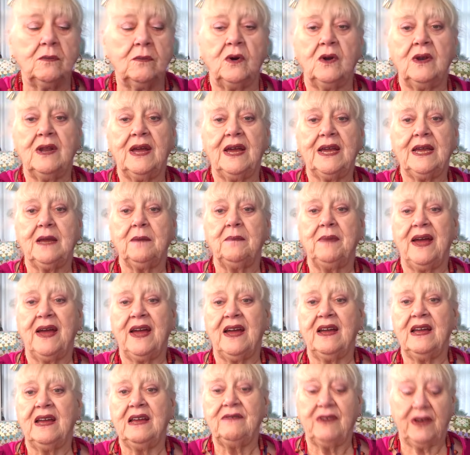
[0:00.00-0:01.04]
more like a
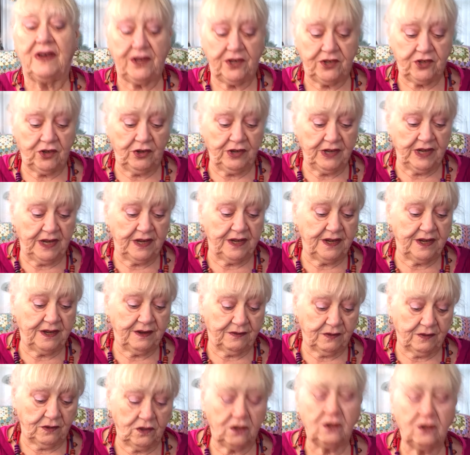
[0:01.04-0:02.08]
bear if I'd have done it in a different